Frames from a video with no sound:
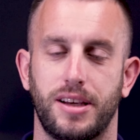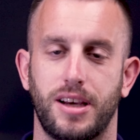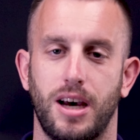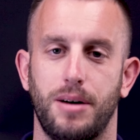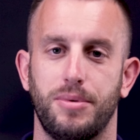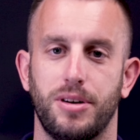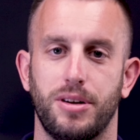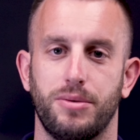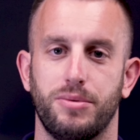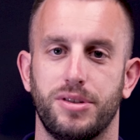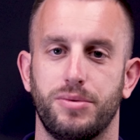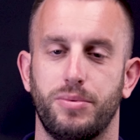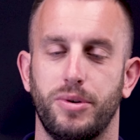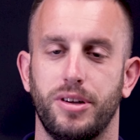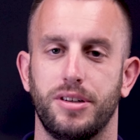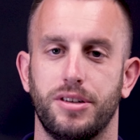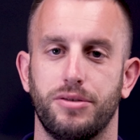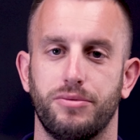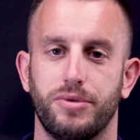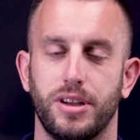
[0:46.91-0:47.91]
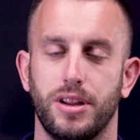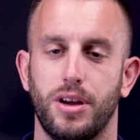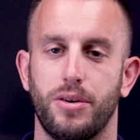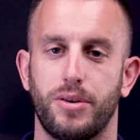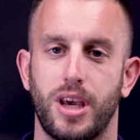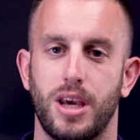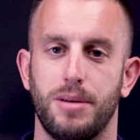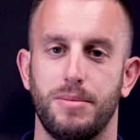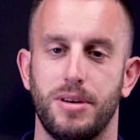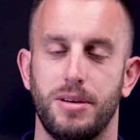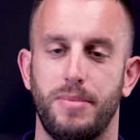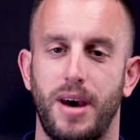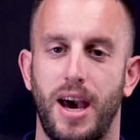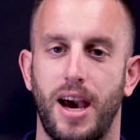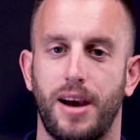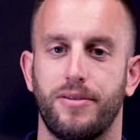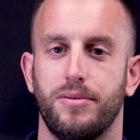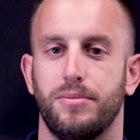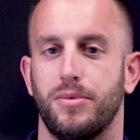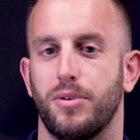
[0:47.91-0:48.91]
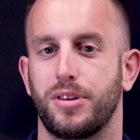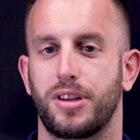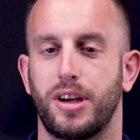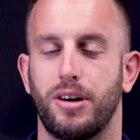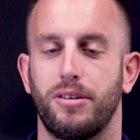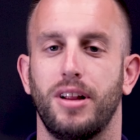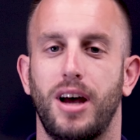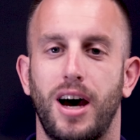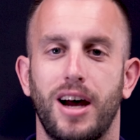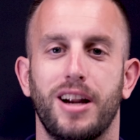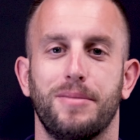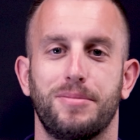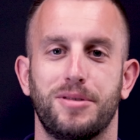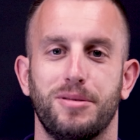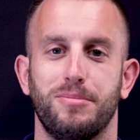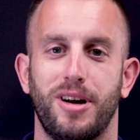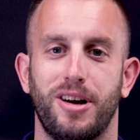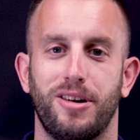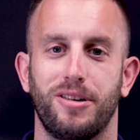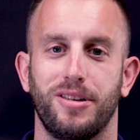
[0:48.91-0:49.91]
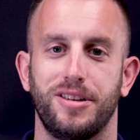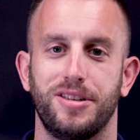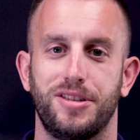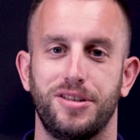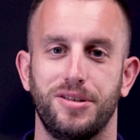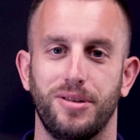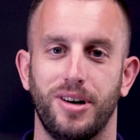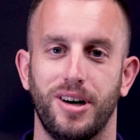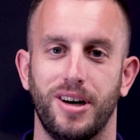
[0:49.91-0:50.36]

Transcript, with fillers: the company was willing to relocate me back from North Carolina up to Maryland to,